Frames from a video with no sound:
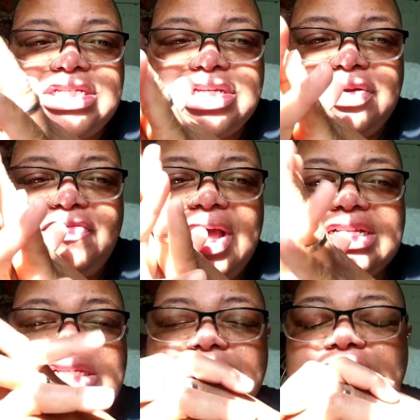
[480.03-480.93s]
easier to
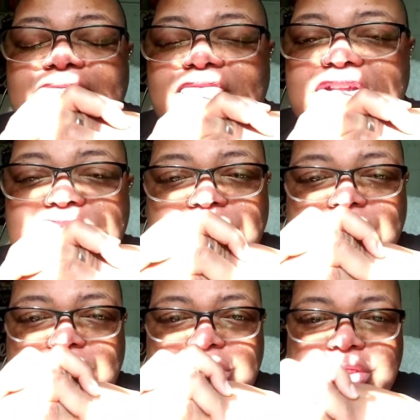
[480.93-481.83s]
find something
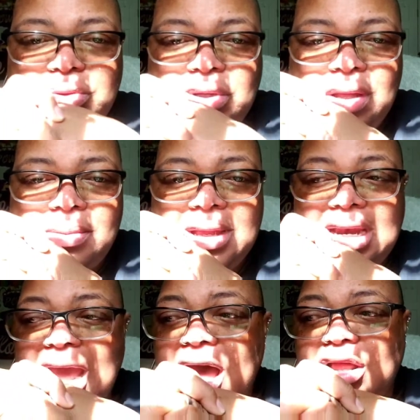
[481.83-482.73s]
physical to do,
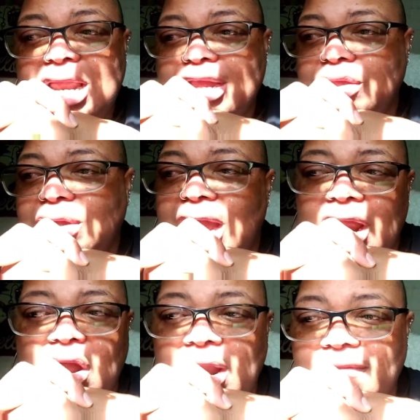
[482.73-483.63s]
but now, like, you
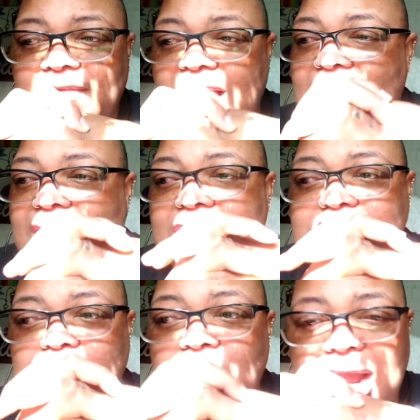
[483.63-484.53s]
can't hardly find,
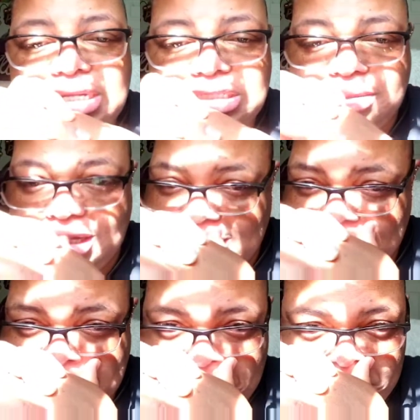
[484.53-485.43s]
it's crazy
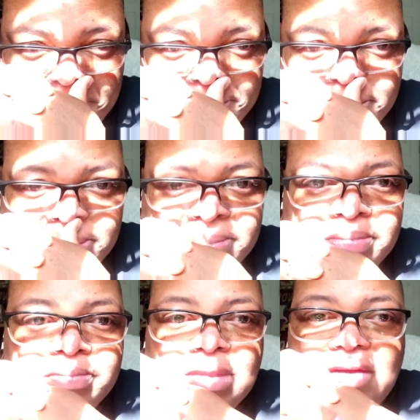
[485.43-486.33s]
because
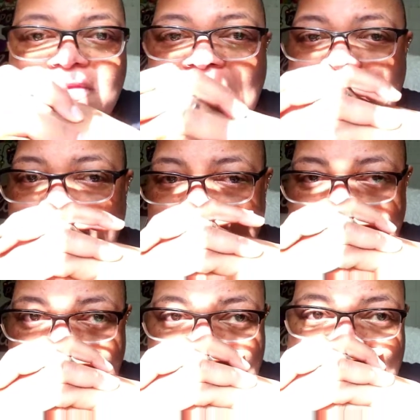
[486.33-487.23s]
finding a
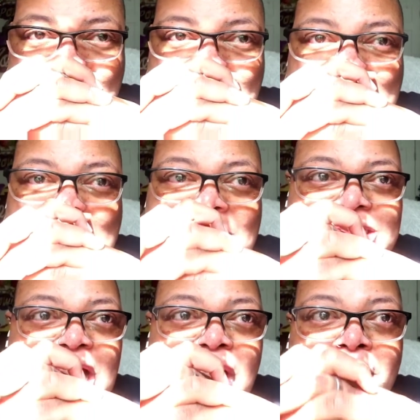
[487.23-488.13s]
different career
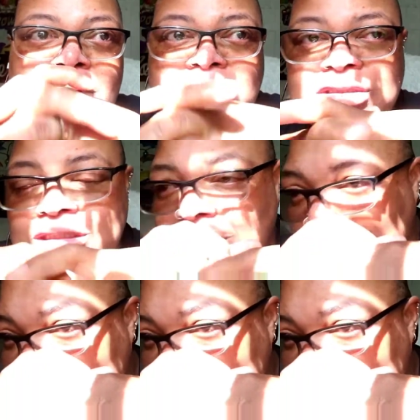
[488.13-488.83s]
is almost,